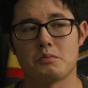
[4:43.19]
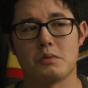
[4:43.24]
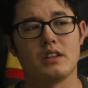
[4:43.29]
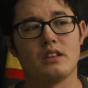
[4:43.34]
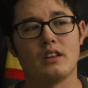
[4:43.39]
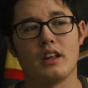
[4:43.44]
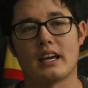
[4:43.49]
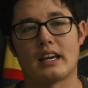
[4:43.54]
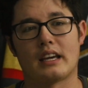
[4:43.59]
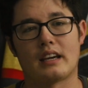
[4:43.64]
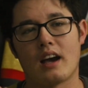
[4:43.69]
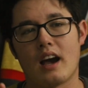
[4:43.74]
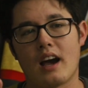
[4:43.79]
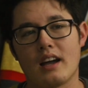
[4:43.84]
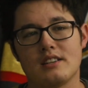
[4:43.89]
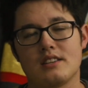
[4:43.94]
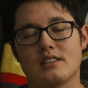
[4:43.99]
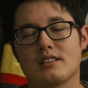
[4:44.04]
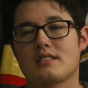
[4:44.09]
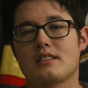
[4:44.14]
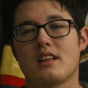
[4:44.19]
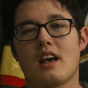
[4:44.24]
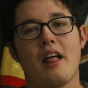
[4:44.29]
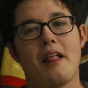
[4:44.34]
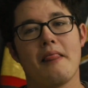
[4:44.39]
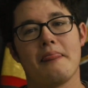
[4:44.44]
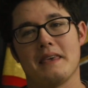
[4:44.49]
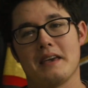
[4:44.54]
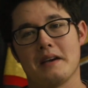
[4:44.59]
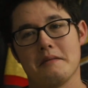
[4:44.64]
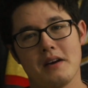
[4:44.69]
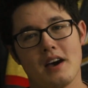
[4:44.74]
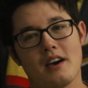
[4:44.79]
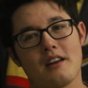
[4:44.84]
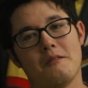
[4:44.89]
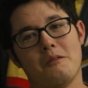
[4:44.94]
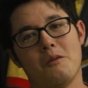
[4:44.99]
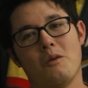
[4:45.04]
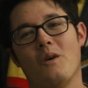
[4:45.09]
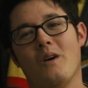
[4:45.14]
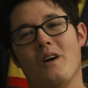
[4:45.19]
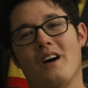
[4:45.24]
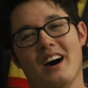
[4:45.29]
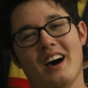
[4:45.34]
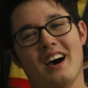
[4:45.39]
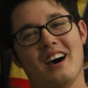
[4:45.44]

But like I just the amount of